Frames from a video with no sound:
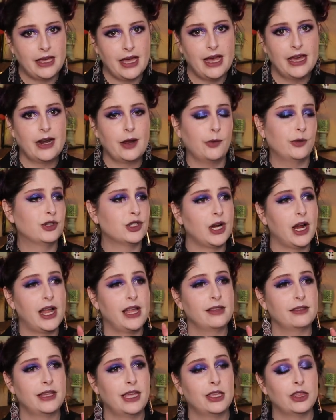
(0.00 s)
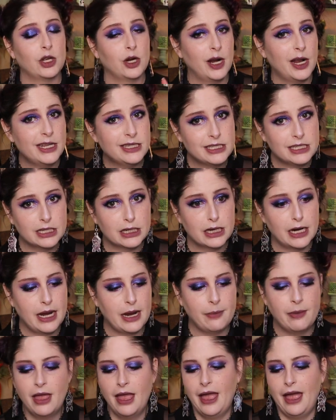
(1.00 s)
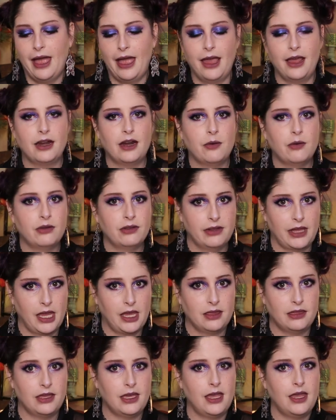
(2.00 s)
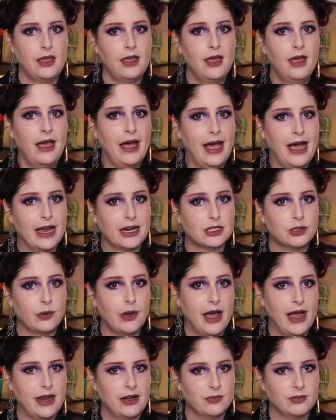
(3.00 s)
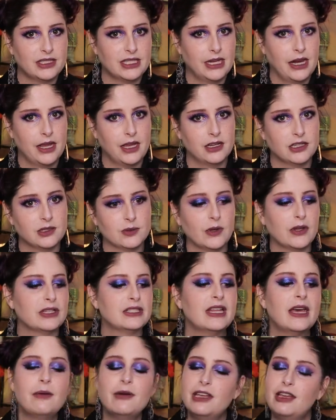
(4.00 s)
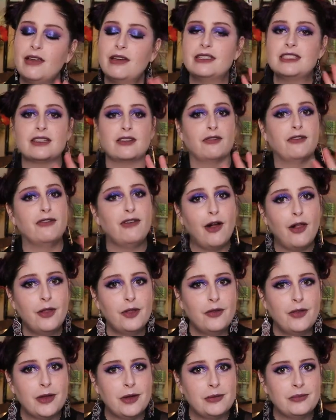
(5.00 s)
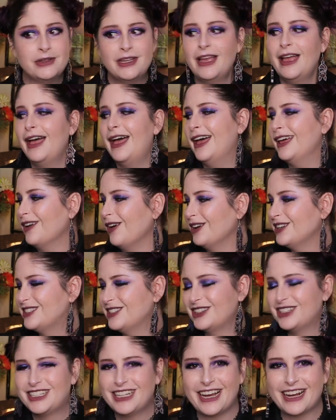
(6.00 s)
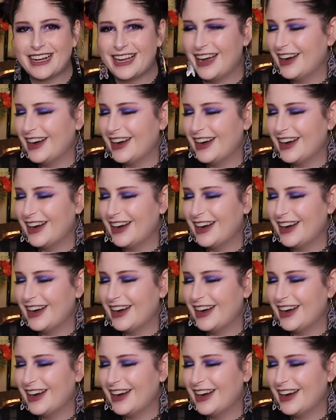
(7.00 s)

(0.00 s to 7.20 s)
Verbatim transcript: that. I will try and link their Instagram, and I will link the actual items that I get as well. So that way you guys can follow them and also check